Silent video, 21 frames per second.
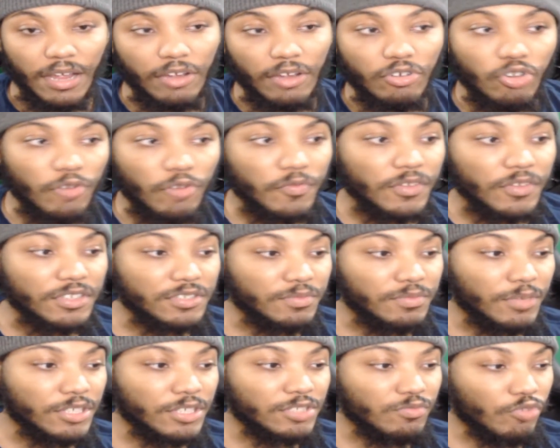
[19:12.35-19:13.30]
I don't know if
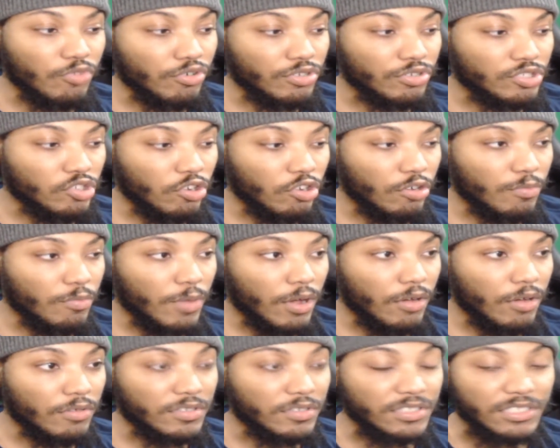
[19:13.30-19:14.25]
there's much more to talk
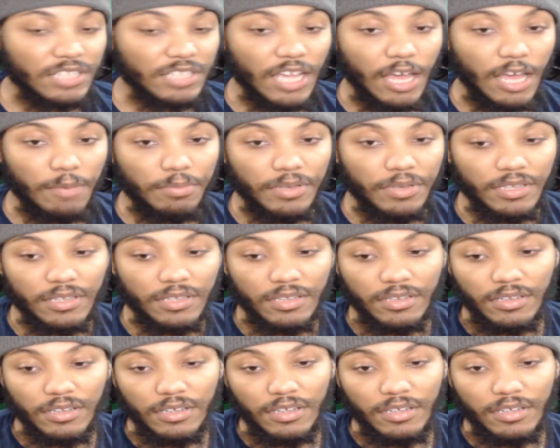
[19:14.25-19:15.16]
about on this topic.